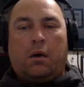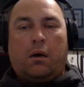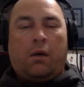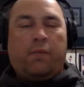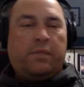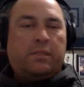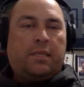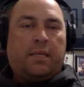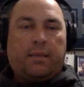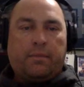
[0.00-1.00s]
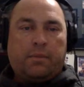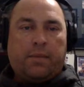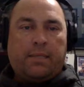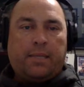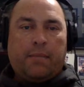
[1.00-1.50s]
Obviously, that gives them
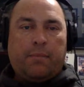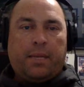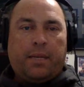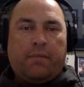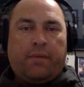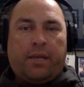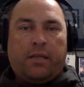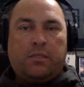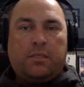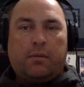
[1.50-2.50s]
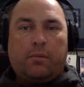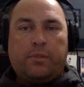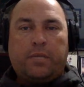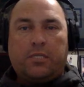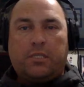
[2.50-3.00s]
a 10-minute advantage in time of
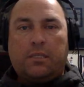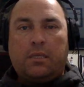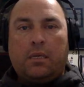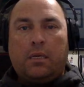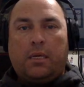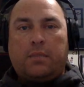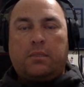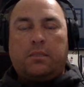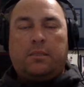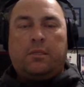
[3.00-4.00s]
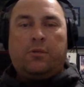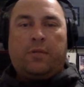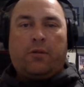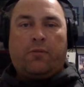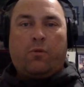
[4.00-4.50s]
possession. You're
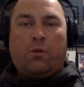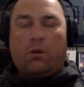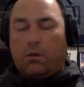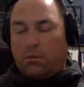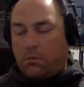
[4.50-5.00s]
therefore,